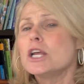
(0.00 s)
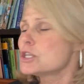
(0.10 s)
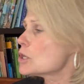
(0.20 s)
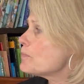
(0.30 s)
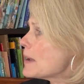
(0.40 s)

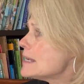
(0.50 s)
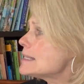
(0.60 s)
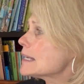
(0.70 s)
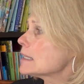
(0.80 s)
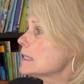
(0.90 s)
So
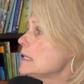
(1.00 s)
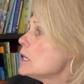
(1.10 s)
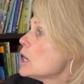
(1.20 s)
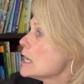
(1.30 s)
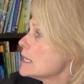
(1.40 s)

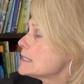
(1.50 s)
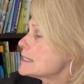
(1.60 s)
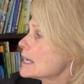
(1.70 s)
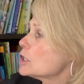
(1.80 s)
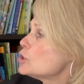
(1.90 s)
basically, in
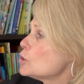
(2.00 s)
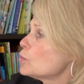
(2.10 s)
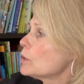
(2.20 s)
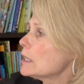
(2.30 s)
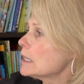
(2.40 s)
second,
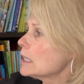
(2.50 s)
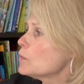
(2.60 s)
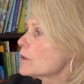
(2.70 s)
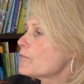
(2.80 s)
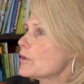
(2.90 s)
you really
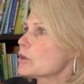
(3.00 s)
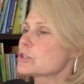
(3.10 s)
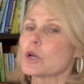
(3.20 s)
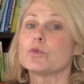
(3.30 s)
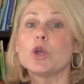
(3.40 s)
want to
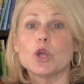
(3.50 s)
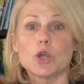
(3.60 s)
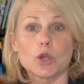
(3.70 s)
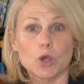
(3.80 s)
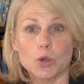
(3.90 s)
focus on
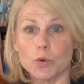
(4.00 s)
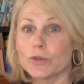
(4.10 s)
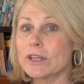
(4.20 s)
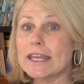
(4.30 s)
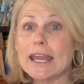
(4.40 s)
who
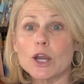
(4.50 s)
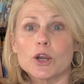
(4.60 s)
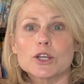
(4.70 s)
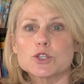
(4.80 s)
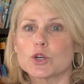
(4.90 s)
are the
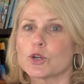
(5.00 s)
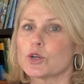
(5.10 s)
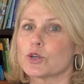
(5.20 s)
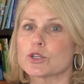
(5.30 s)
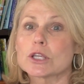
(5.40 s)

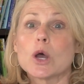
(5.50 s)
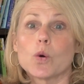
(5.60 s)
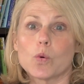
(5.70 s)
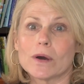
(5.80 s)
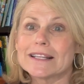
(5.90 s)
characters?
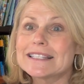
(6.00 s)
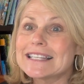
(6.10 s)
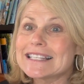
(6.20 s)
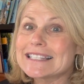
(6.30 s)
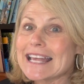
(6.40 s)
What is
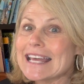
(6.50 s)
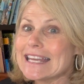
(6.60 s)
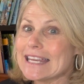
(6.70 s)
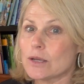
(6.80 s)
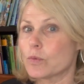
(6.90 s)
the
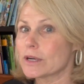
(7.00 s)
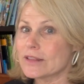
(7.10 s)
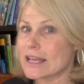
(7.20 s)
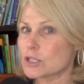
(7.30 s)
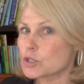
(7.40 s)
setting? Where
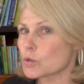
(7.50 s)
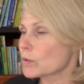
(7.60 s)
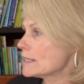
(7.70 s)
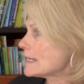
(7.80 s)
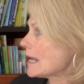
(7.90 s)
did that
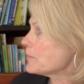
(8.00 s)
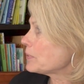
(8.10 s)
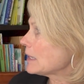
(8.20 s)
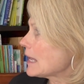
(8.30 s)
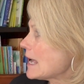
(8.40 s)
story take
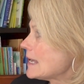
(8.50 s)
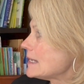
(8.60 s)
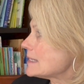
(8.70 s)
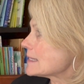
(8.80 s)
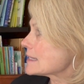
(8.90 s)

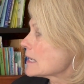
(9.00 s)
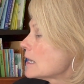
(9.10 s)
place?